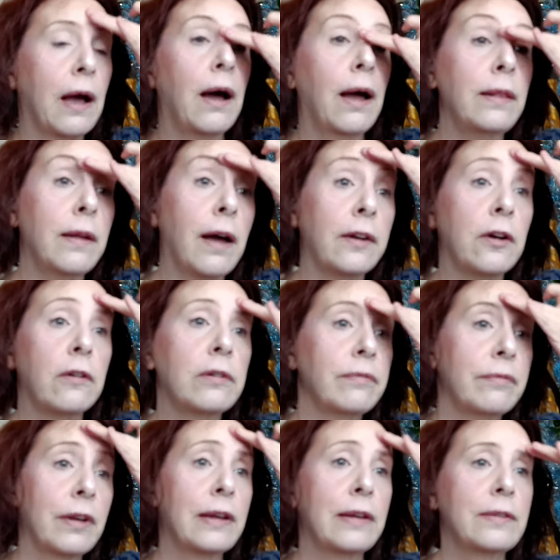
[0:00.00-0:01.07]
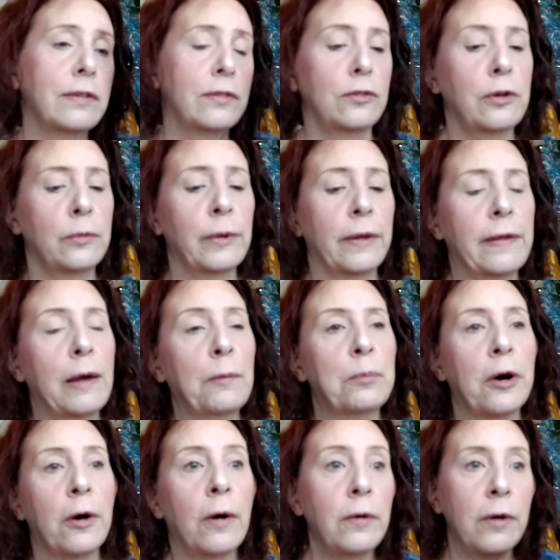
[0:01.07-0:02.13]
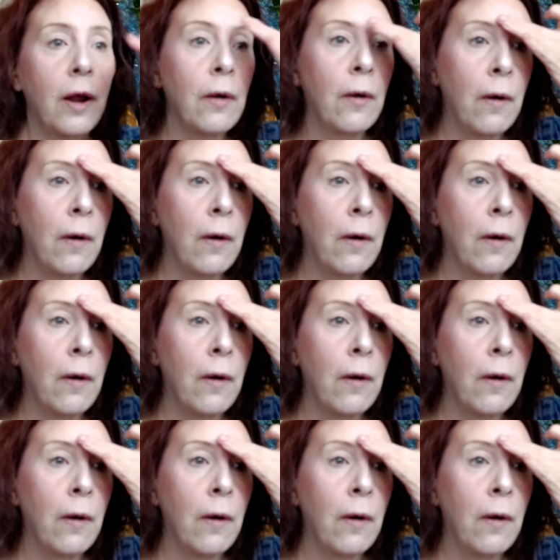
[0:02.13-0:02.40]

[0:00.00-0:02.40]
a highlighter, it's doing that part.